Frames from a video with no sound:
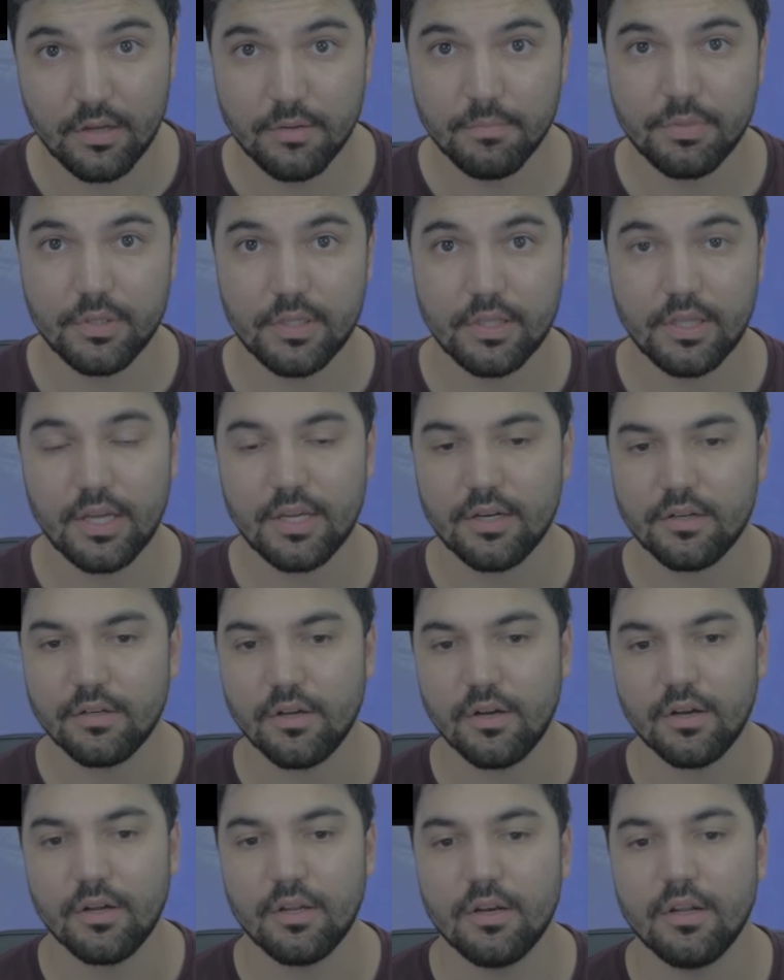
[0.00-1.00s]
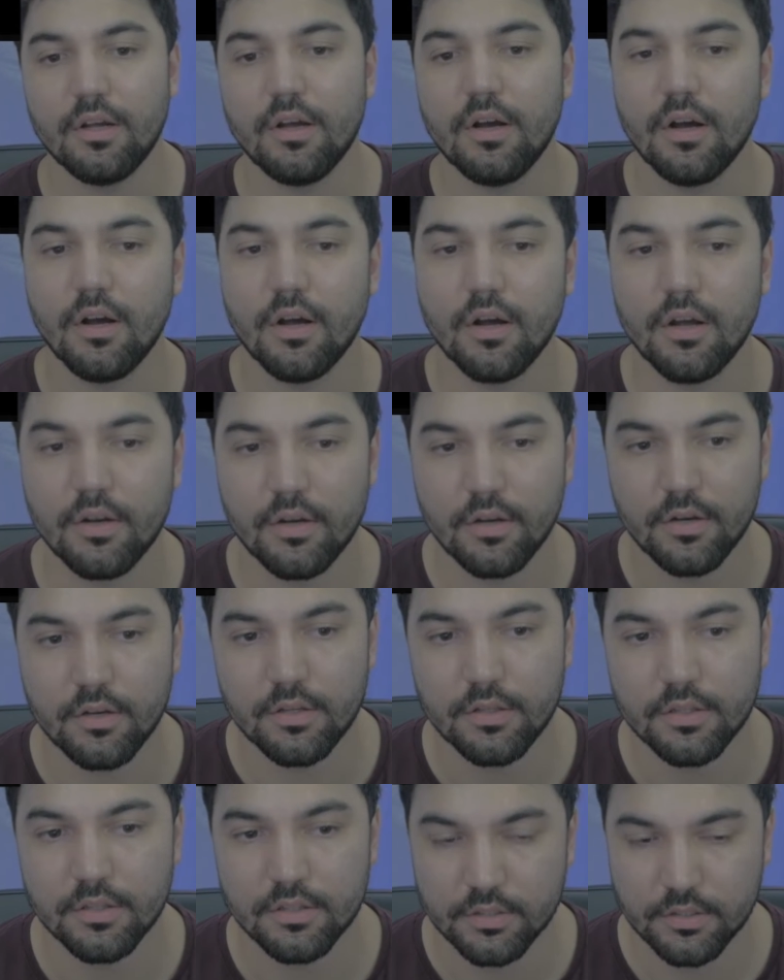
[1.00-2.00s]
play or not on
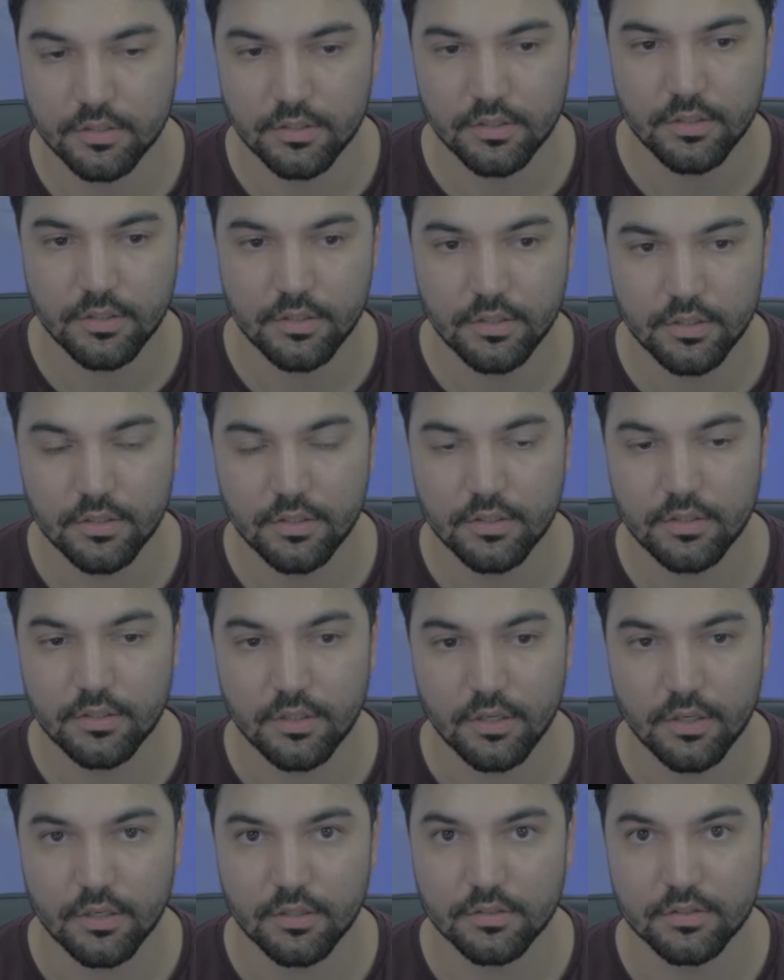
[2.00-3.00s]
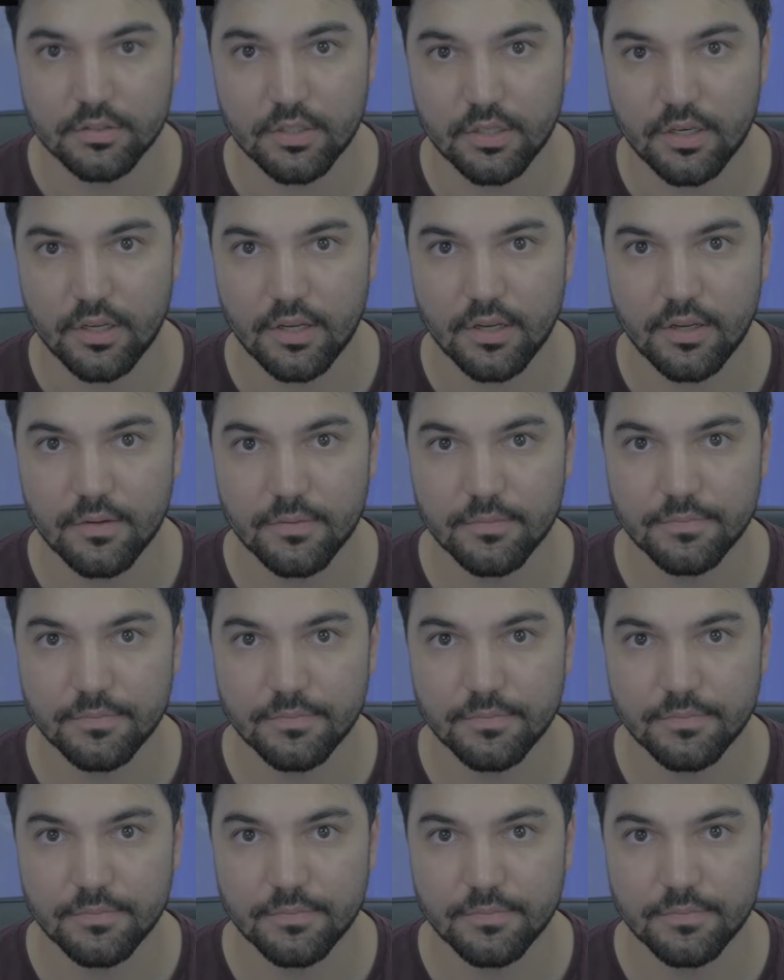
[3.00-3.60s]
Sunday.